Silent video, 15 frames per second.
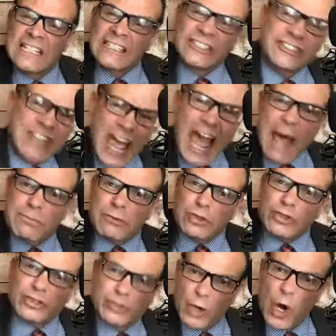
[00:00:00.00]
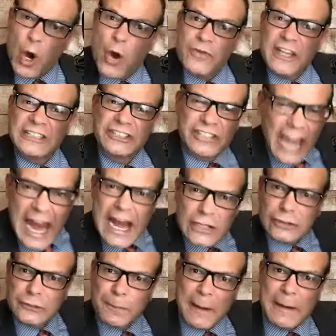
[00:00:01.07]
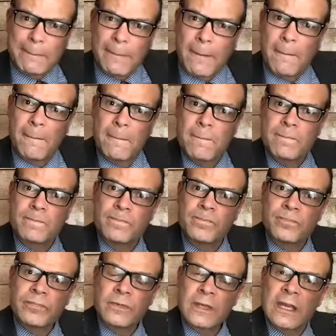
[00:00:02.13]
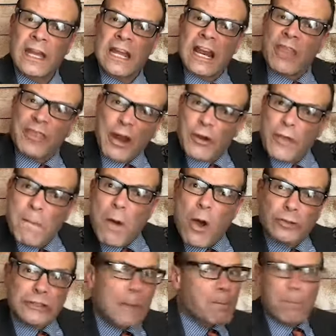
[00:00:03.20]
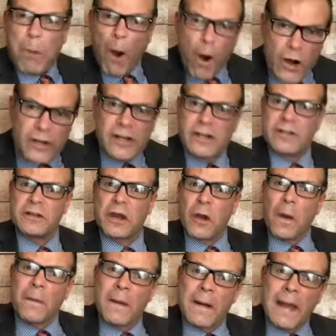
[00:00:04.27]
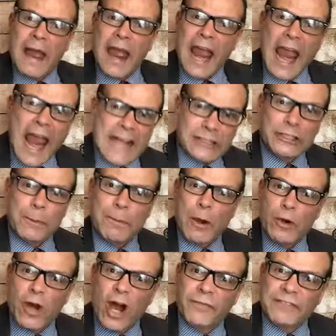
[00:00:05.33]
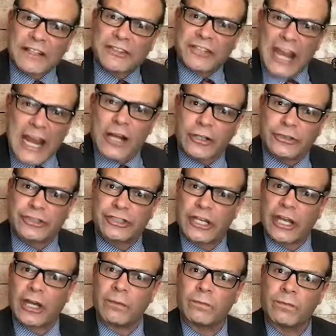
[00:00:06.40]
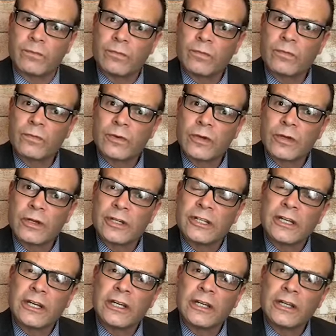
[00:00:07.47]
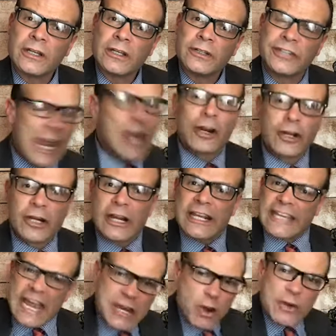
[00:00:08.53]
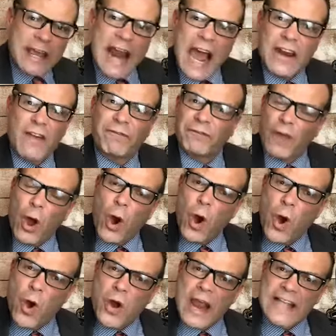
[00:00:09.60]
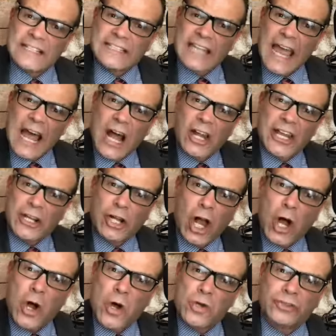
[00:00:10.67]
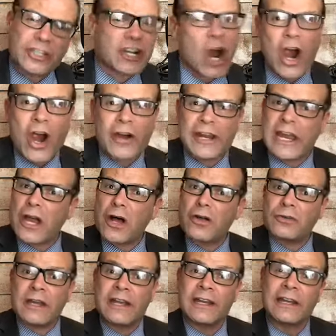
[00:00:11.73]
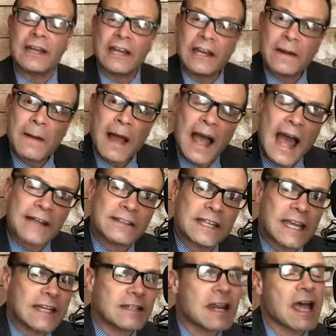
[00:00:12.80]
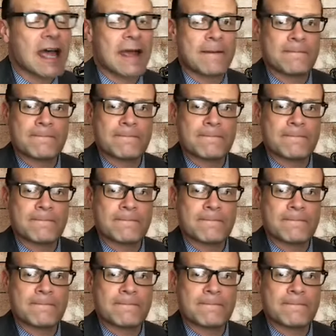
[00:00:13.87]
Stop screwing the salespeople. They're the most important attribute of the dealership. Dealer, can you get on the floor and sell and close a car deal? I think not.